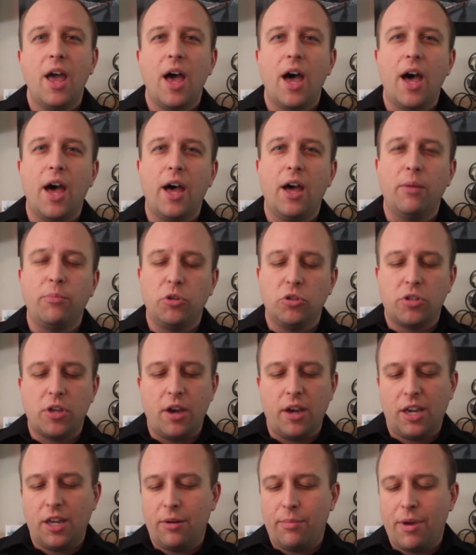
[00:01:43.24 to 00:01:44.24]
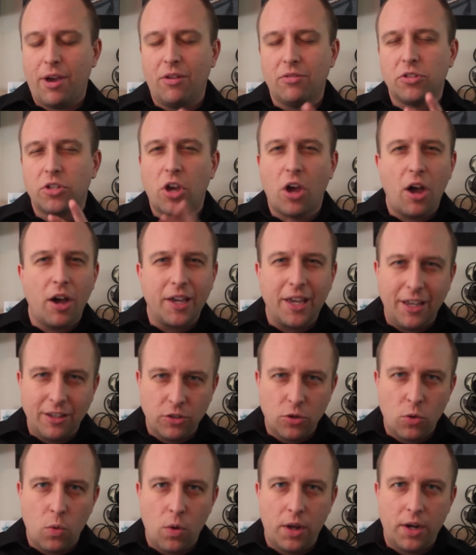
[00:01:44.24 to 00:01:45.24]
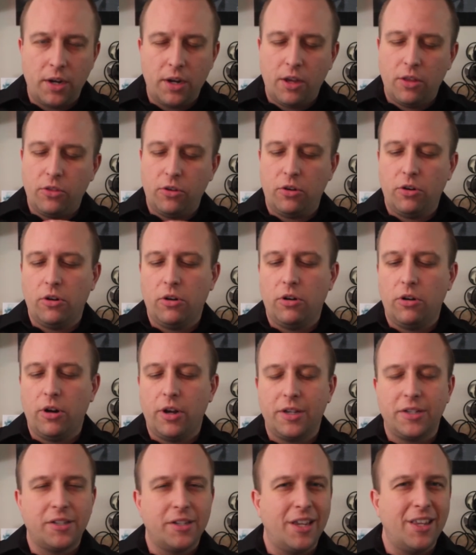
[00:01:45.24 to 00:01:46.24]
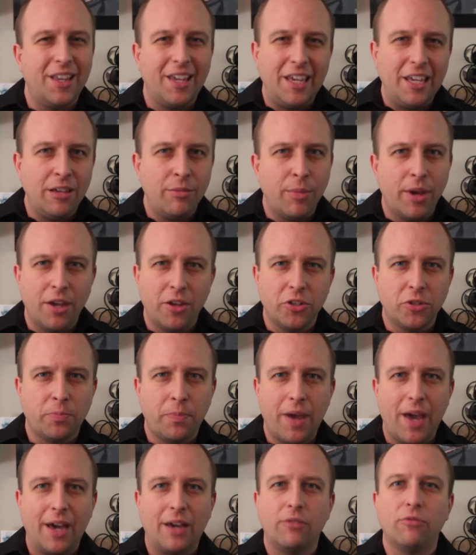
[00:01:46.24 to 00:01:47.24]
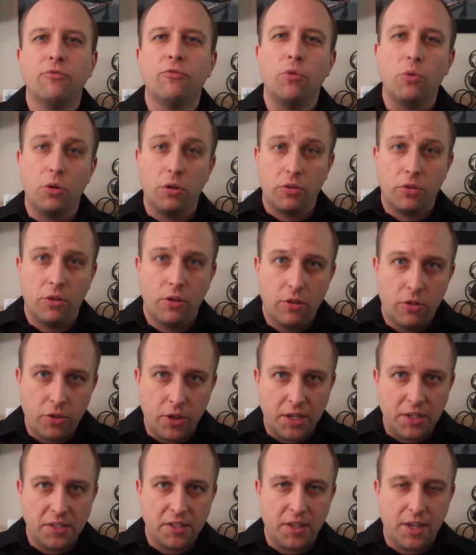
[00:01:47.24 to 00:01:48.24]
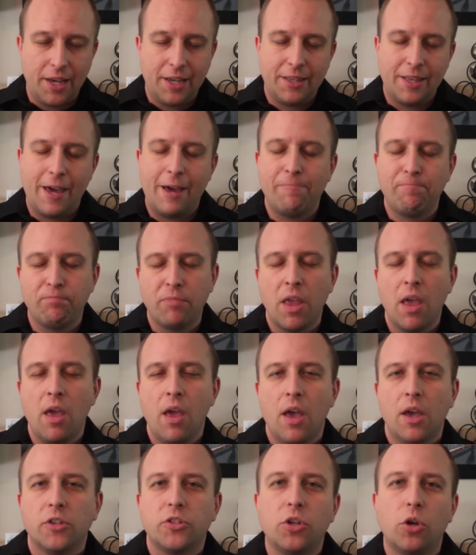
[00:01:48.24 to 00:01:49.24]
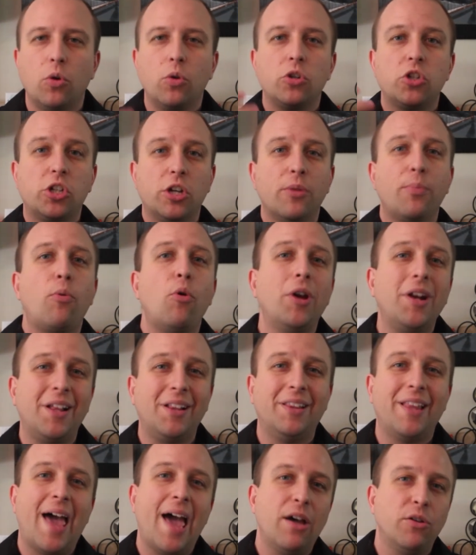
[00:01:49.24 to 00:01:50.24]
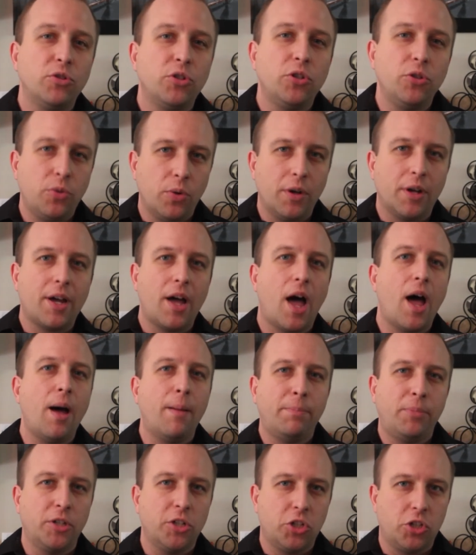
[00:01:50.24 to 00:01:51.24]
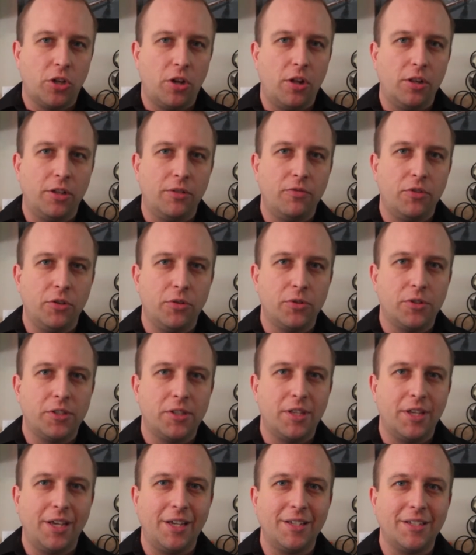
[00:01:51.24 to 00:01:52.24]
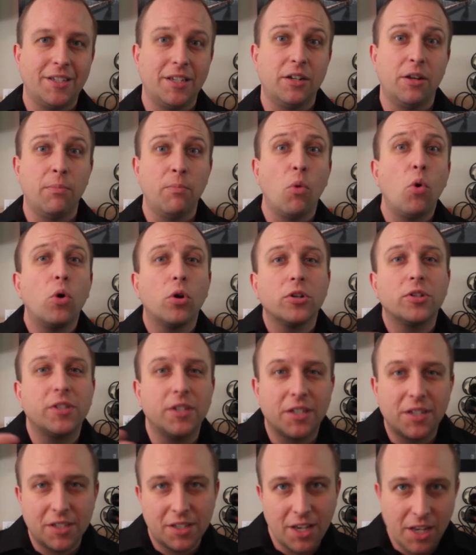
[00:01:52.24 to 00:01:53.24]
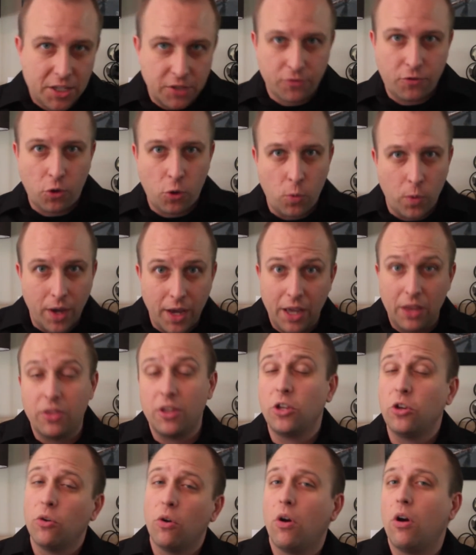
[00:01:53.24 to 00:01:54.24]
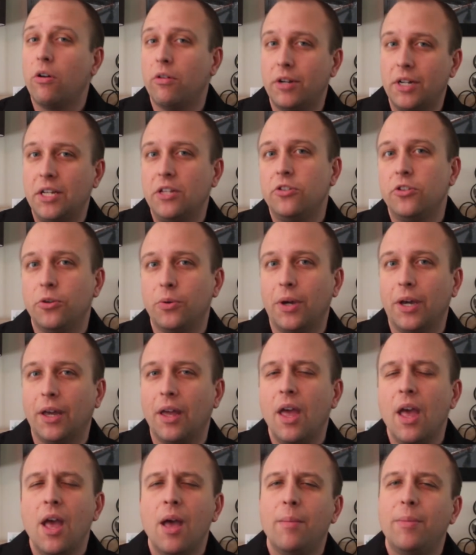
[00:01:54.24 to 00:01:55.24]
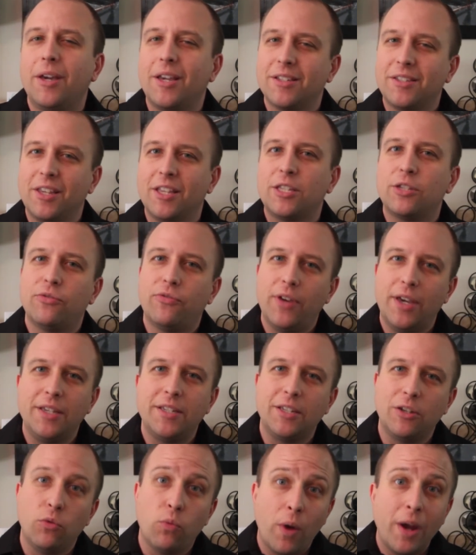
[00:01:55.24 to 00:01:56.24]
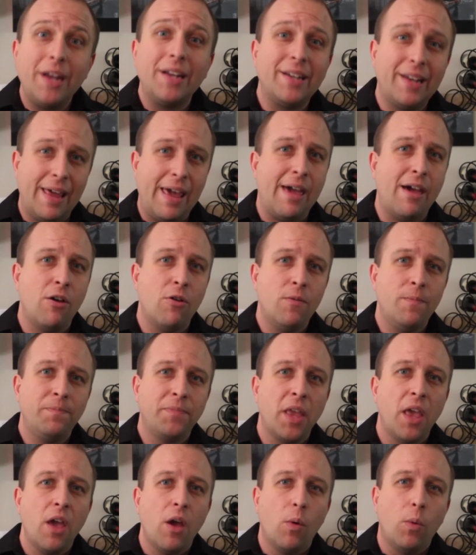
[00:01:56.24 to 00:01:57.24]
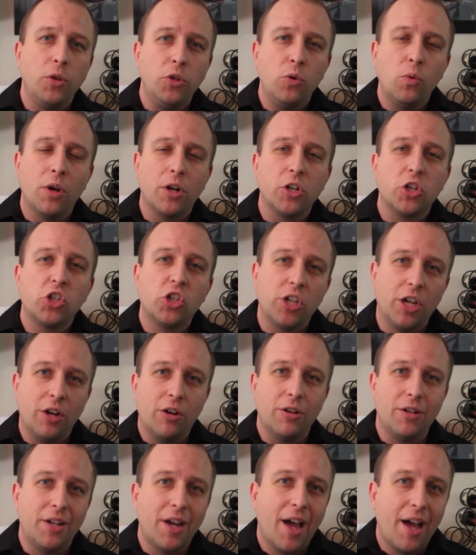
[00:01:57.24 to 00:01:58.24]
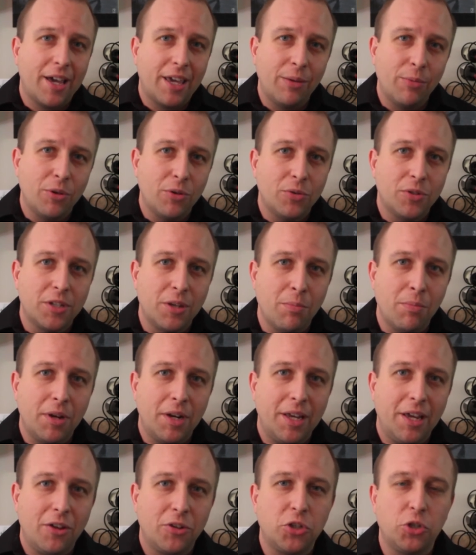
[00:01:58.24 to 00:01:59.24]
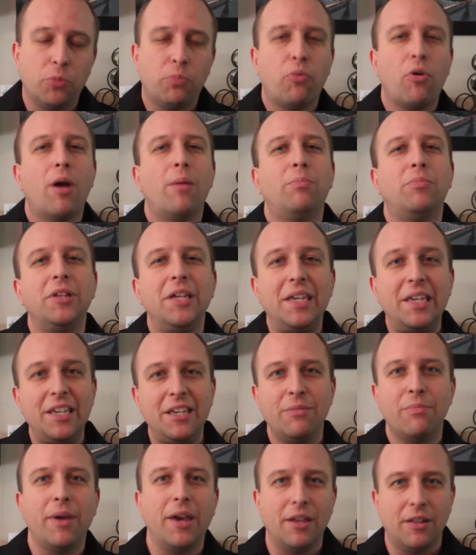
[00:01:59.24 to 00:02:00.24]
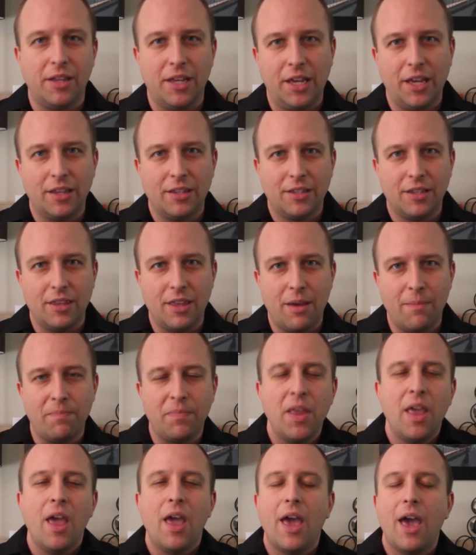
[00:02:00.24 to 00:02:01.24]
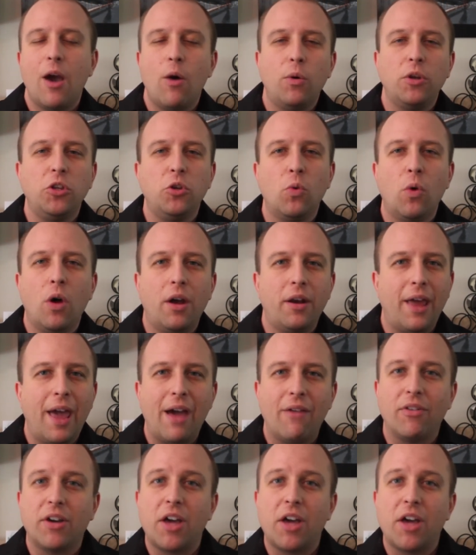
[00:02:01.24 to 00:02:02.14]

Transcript: you're talking about talking to one another, or sending emails back and forth, things like that. So SharePoint allows you to accomplish all of those things in a more successful way than you're already doing. Because let's face it, right now, when you want to share a document with somebody else, you're probably emailing it to them. And when you want to have a